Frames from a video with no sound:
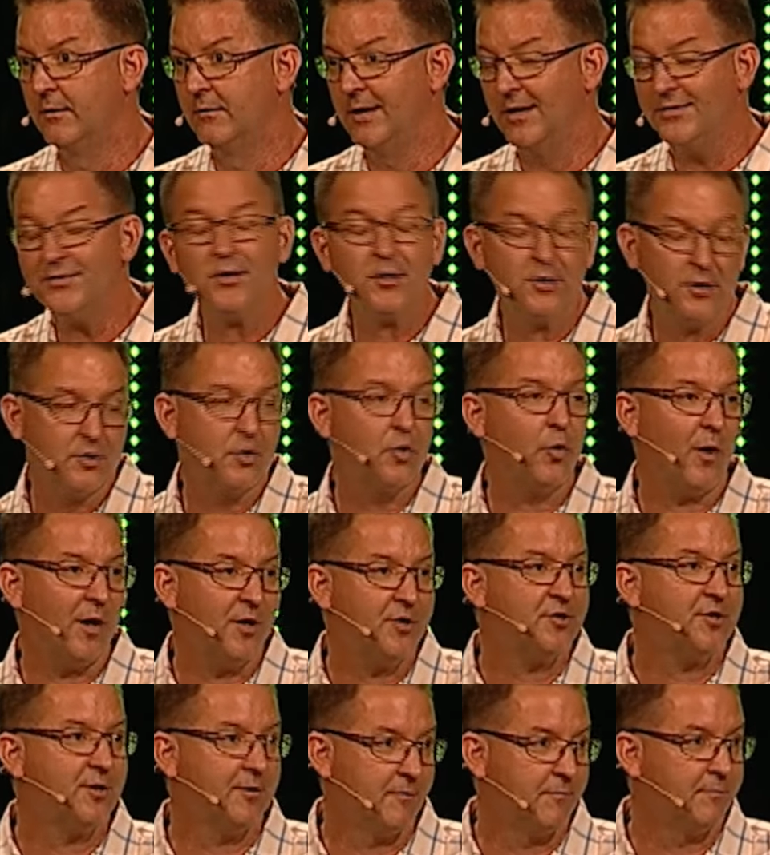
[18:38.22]
That's a good
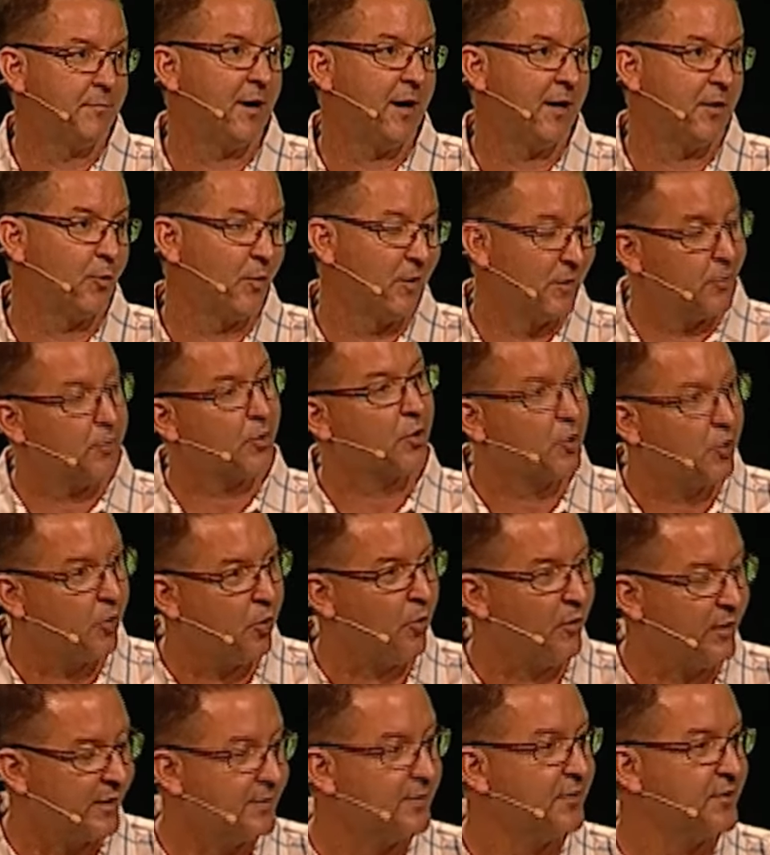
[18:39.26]
question, by the way. A little
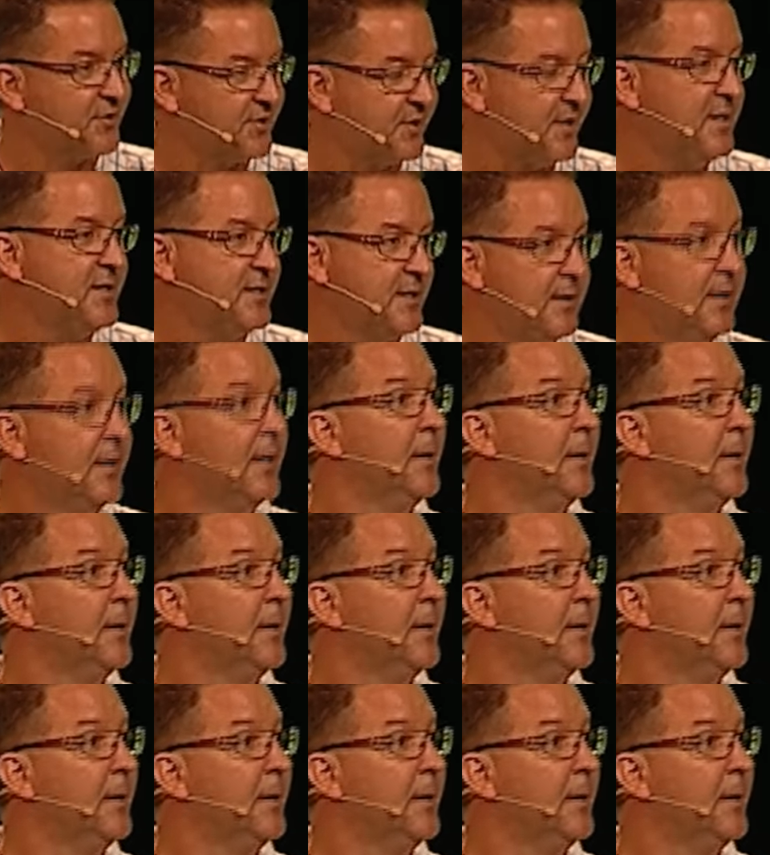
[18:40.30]
corny, a little cheesy,